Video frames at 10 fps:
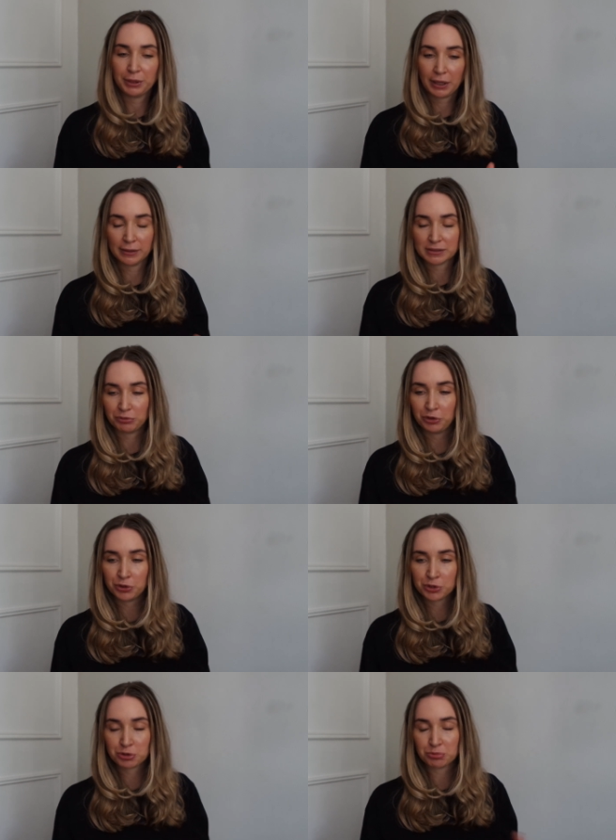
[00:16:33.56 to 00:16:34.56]
Because if you
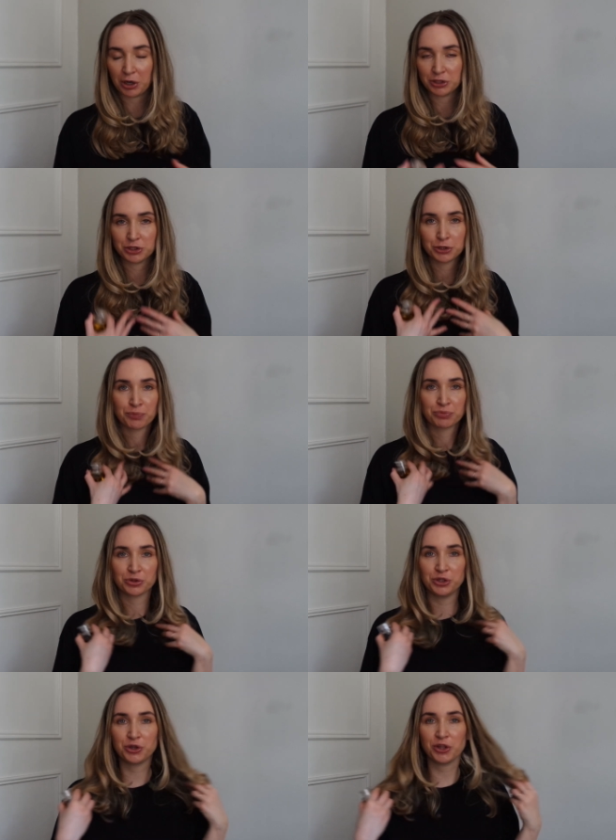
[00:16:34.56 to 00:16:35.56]
use too much,
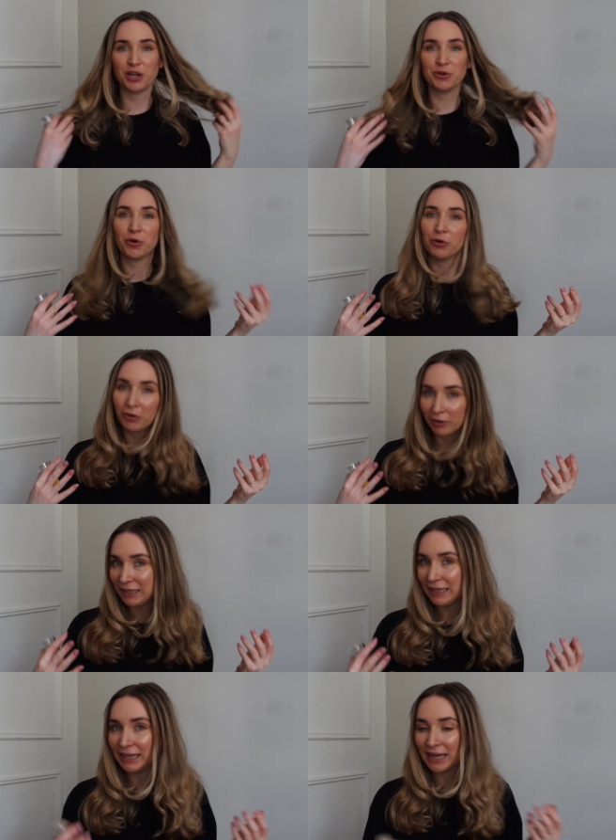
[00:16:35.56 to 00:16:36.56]
you're gonna look all
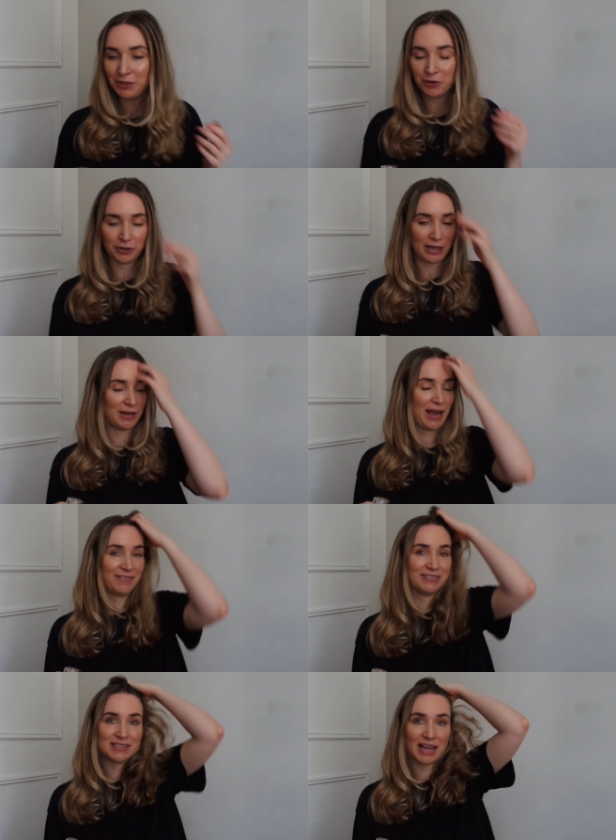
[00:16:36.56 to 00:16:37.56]
oily and you're gonna
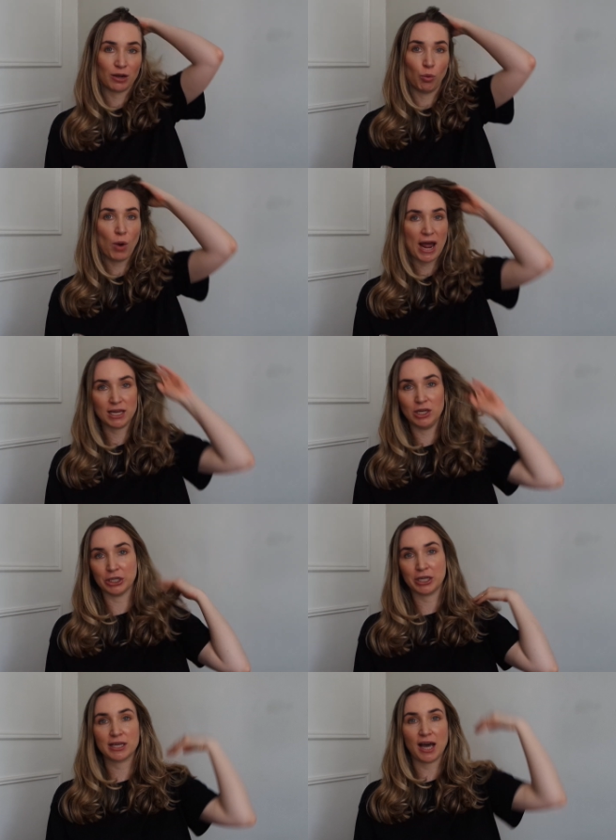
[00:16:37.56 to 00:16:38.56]
have this like wet
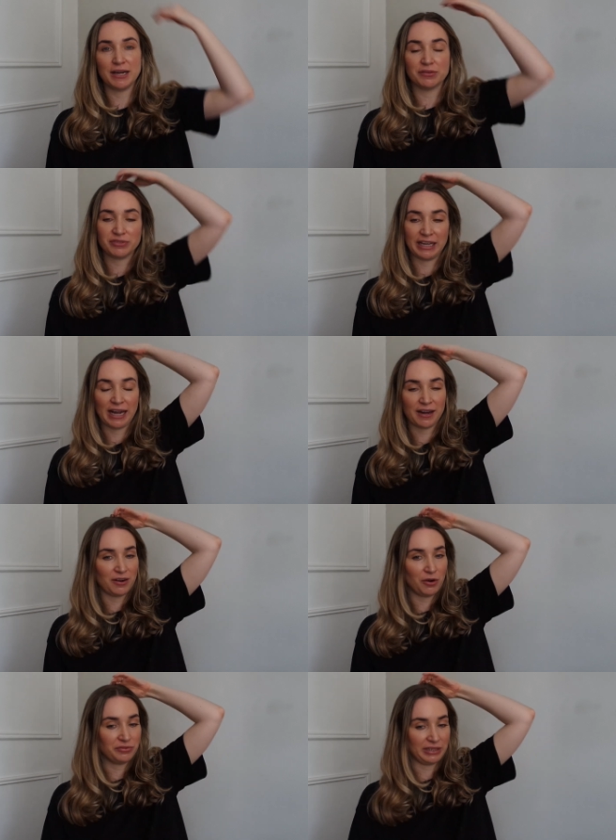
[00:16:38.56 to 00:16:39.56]
look kind of thing, and
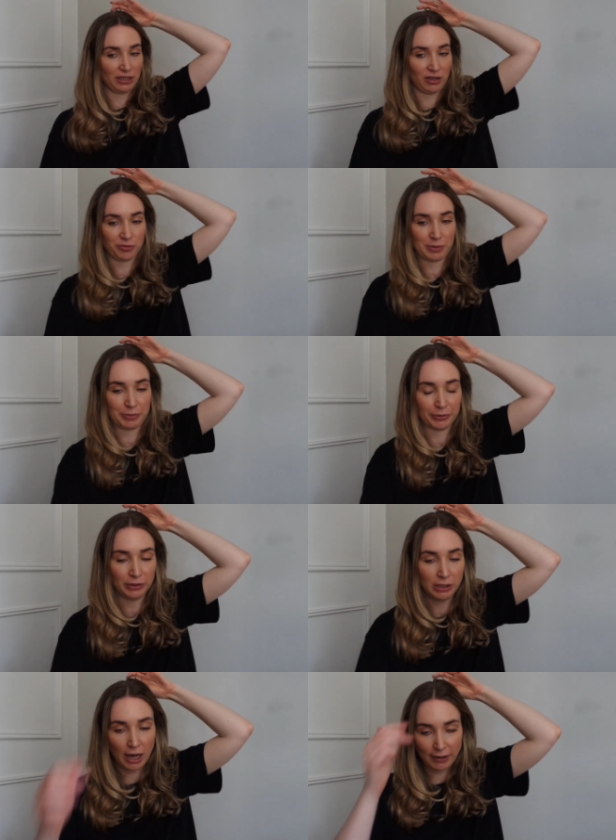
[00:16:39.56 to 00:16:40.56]
I don't think a lot of
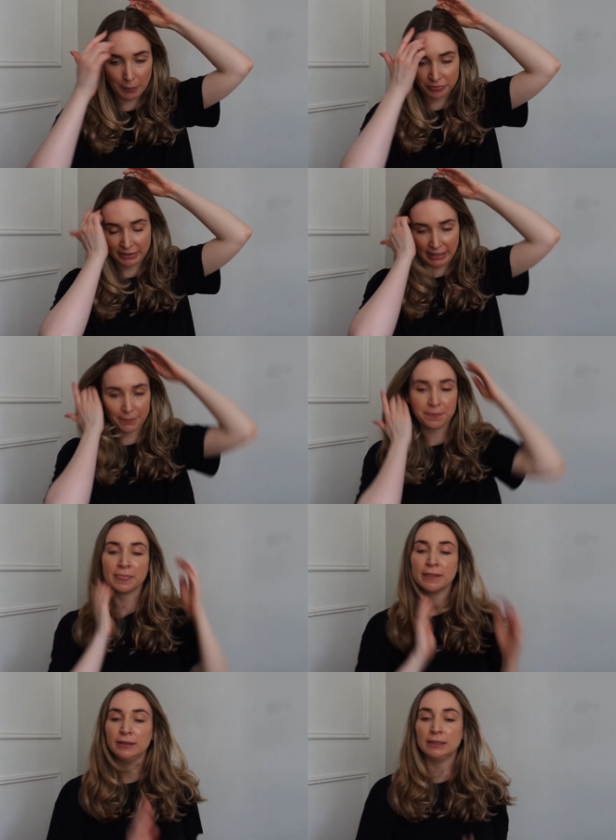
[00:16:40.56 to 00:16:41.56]
people are up for that.
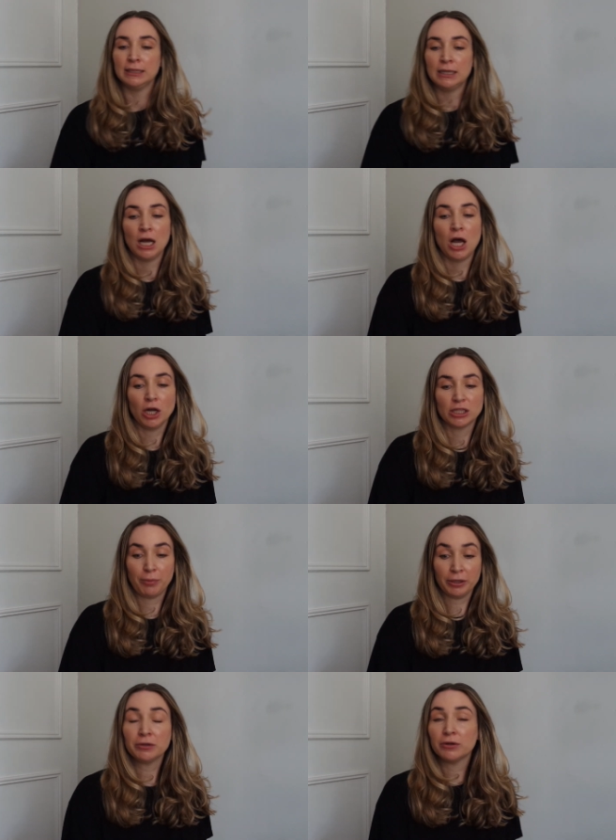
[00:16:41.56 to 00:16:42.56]

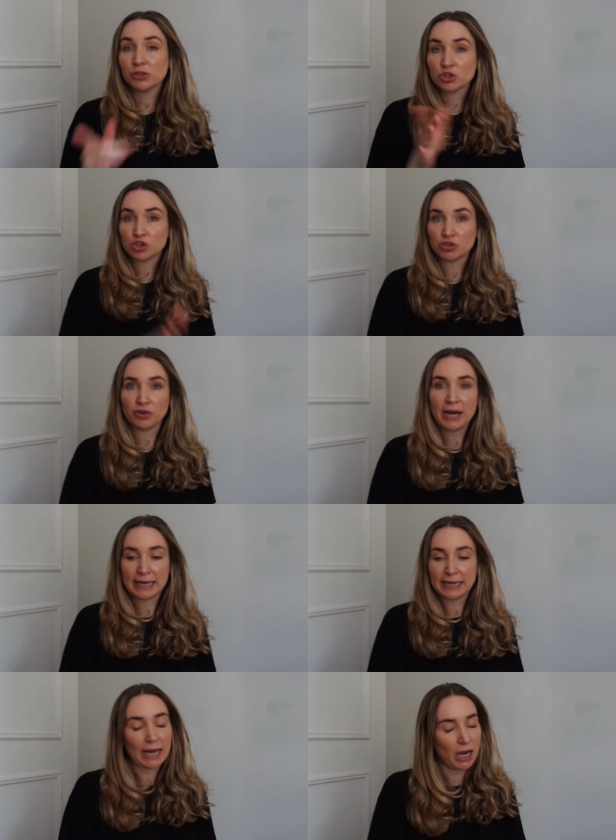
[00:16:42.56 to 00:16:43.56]
The bonding oil is
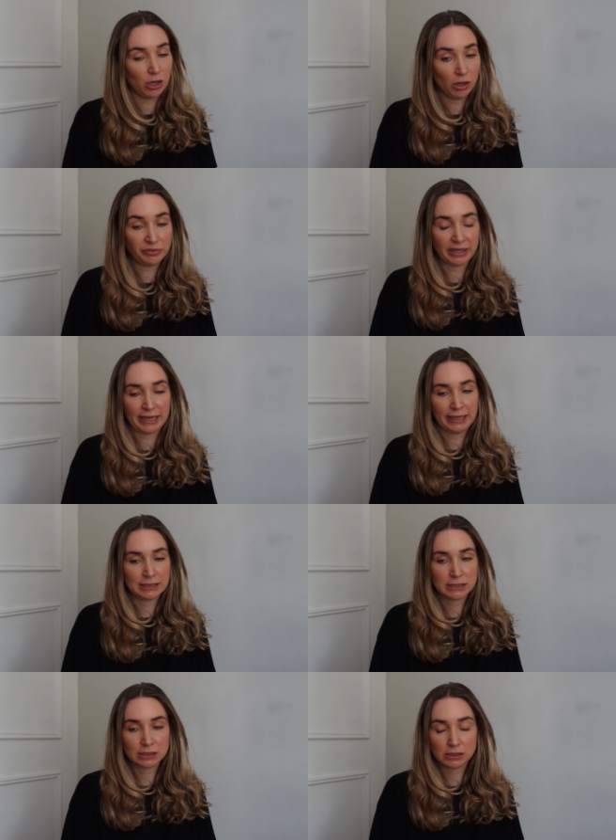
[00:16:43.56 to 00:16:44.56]
great. I love
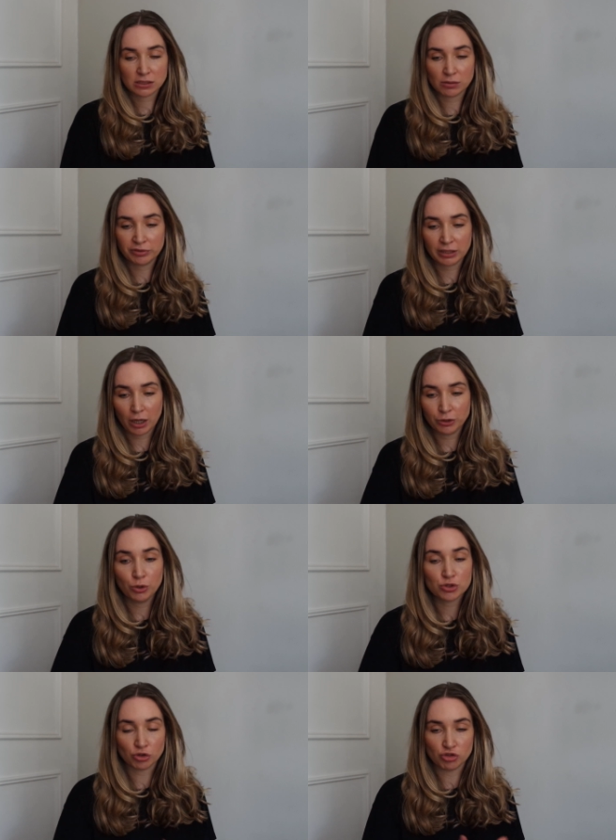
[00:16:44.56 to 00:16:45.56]
it. It's something that I
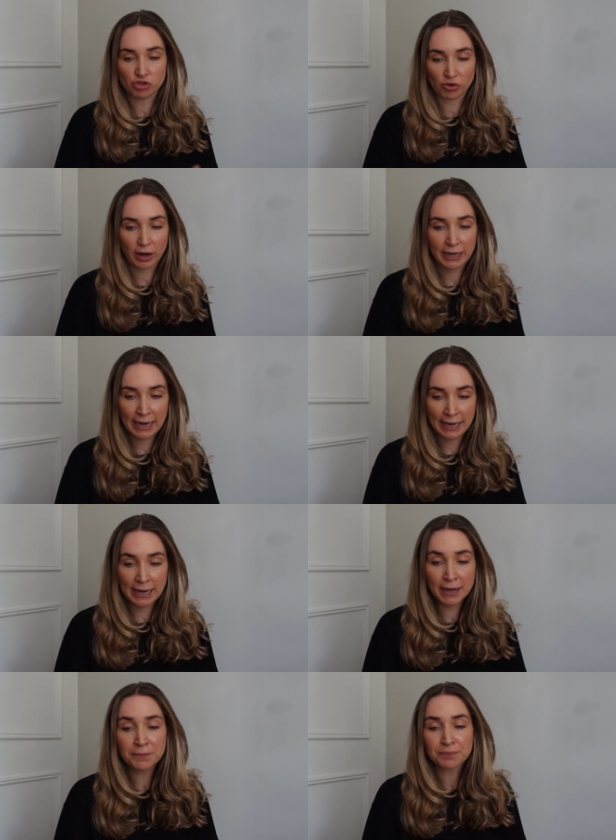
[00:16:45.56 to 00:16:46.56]
use on dry
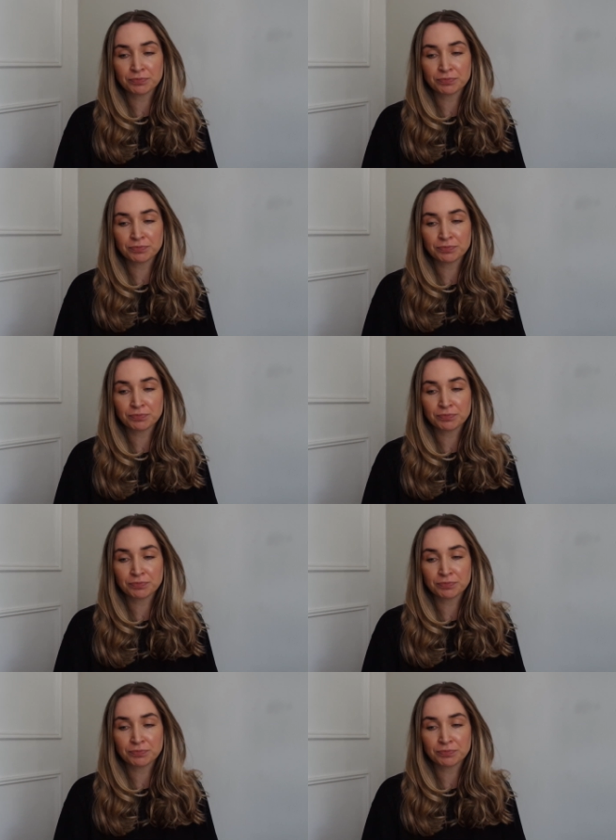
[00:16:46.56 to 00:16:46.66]
hair.